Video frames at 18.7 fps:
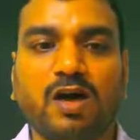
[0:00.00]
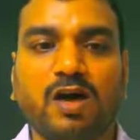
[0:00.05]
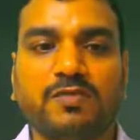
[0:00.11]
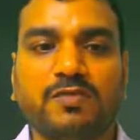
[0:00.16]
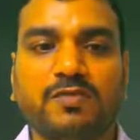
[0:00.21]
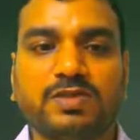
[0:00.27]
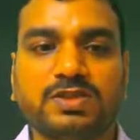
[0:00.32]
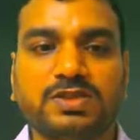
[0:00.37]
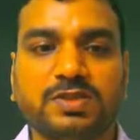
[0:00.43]

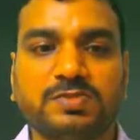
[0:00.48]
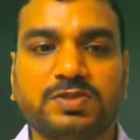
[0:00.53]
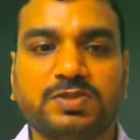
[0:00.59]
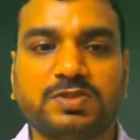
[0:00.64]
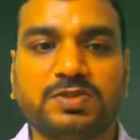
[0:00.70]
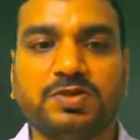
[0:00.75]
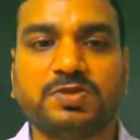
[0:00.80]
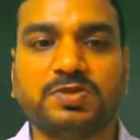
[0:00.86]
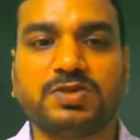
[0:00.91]
After
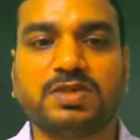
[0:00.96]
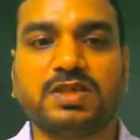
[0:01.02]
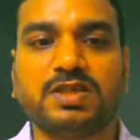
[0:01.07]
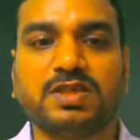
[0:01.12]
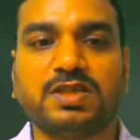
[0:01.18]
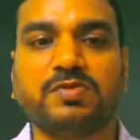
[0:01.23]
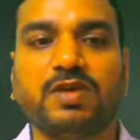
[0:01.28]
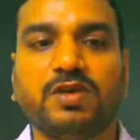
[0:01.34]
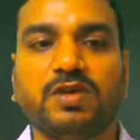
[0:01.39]

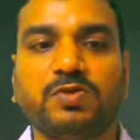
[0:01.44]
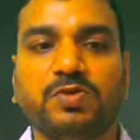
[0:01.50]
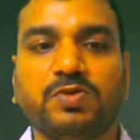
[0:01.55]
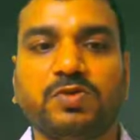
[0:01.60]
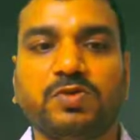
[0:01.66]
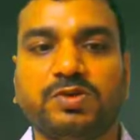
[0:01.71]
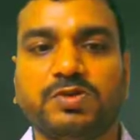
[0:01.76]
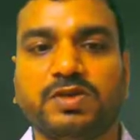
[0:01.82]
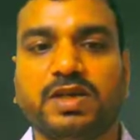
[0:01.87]
substitution, you are
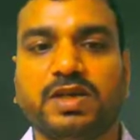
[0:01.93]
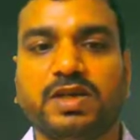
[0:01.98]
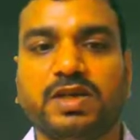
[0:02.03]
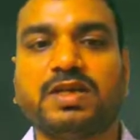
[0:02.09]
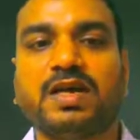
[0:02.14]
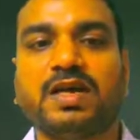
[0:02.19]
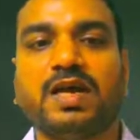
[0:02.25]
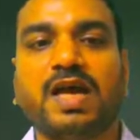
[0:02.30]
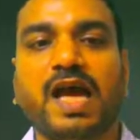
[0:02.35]
going to
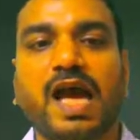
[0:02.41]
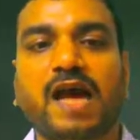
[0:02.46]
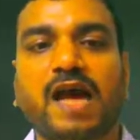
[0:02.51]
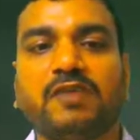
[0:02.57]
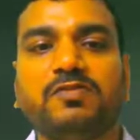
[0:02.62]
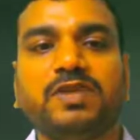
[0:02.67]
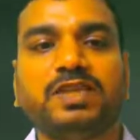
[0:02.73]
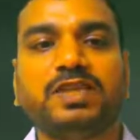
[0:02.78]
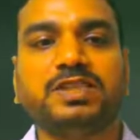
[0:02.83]
get
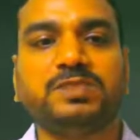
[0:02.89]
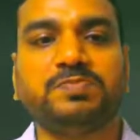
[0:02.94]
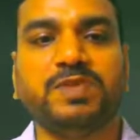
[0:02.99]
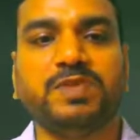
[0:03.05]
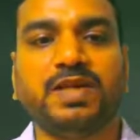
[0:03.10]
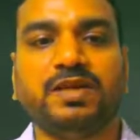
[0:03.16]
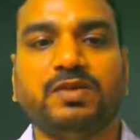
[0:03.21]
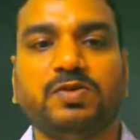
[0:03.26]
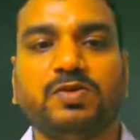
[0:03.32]
average
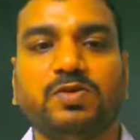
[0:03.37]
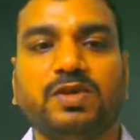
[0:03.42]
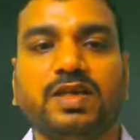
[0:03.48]
speed.